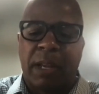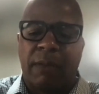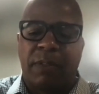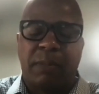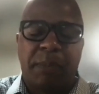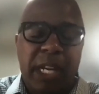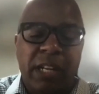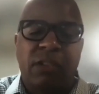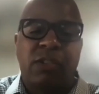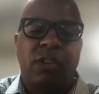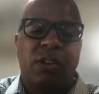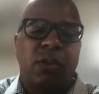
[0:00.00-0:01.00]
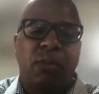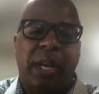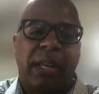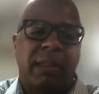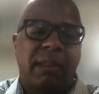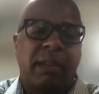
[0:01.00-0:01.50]
speech
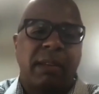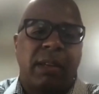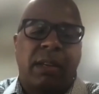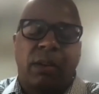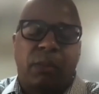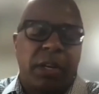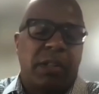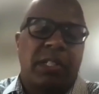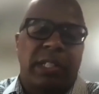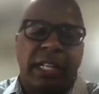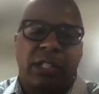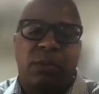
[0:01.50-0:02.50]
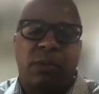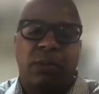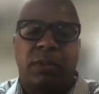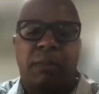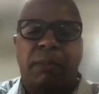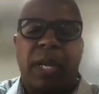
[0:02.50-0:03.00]
with, well, here's a link to
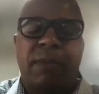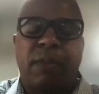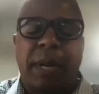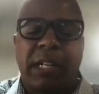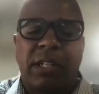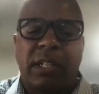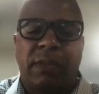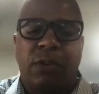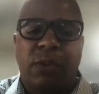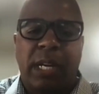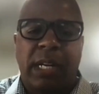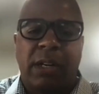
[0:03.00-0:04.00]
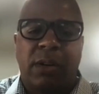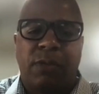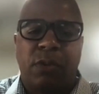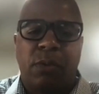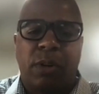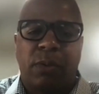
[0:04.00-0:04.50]
some information if you need it, or
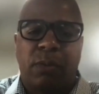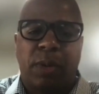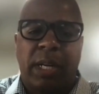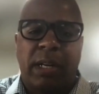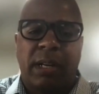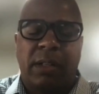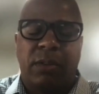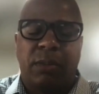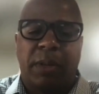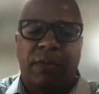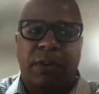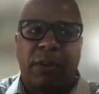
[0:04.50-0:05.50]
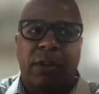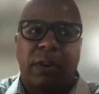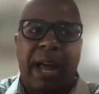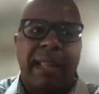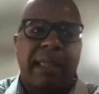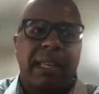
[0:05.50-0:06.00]
if you want to read a little bit further.
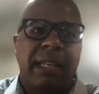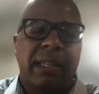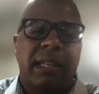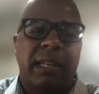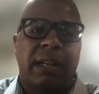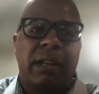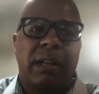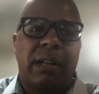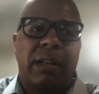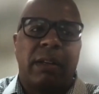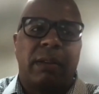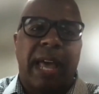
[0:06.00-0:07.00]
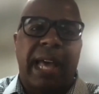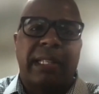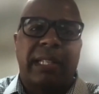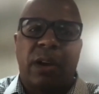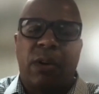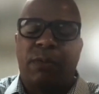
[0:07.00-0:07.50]
I think that
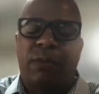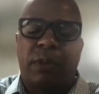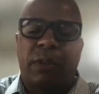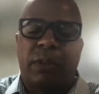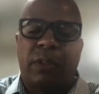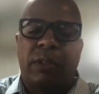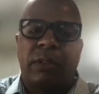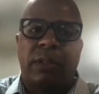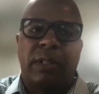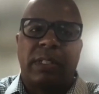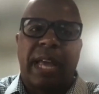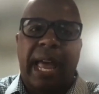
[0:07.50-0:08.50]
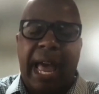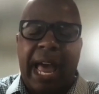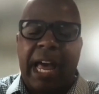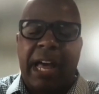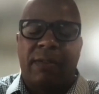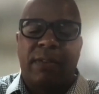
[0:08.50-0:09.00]
that's helpful to
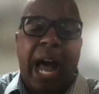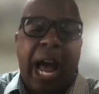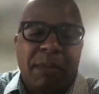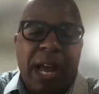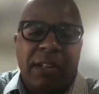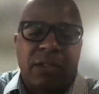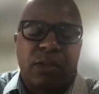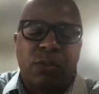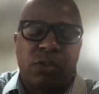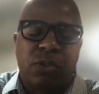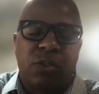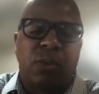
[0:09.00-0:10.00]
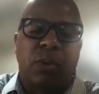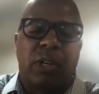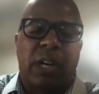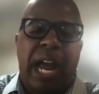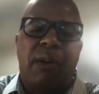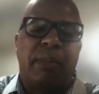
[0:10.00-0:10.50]
have. I'm not so sure
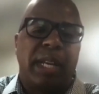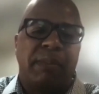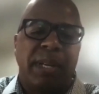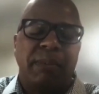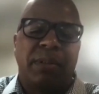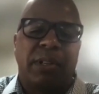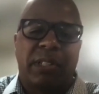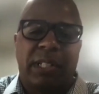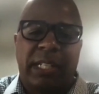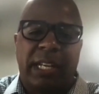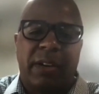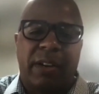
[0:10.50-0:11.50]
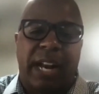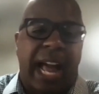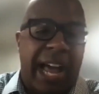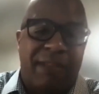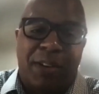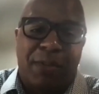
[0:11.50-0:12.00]
how many people are clicking on it.
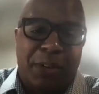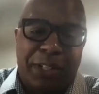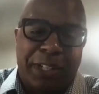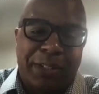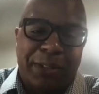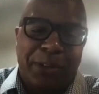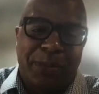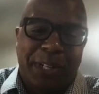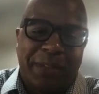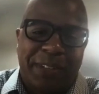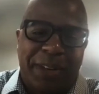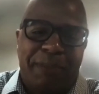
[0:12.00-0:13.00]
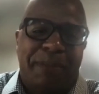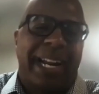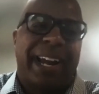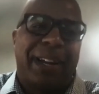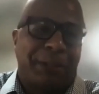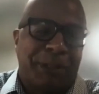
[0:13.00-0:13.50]
I've never clicked on one of them, but
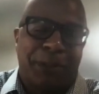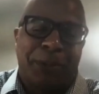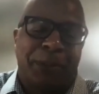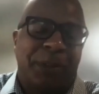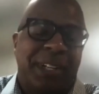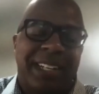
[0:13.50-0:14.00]
I also